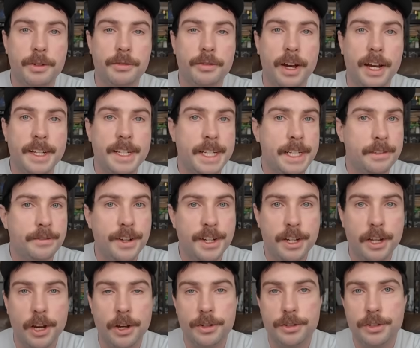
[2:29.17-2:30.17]
if you find these
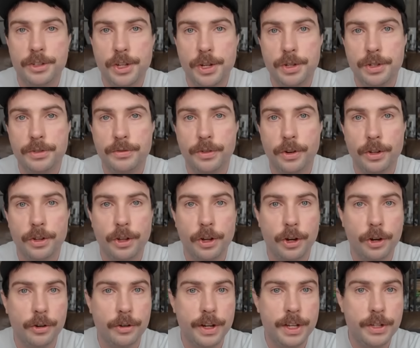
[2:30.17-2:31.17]
videos useful
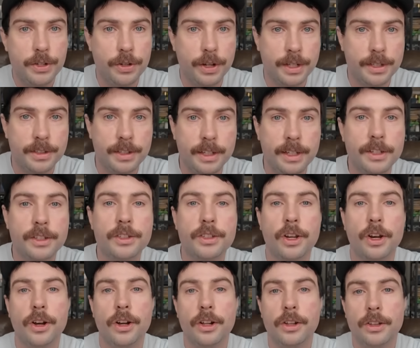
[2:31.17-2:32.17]
or interesting
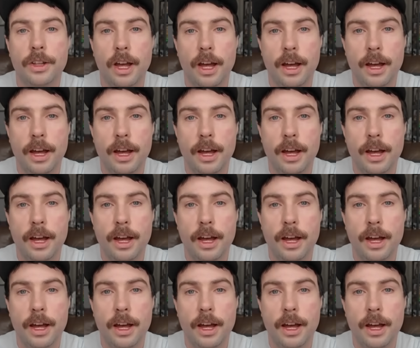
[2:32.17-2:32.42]
at all,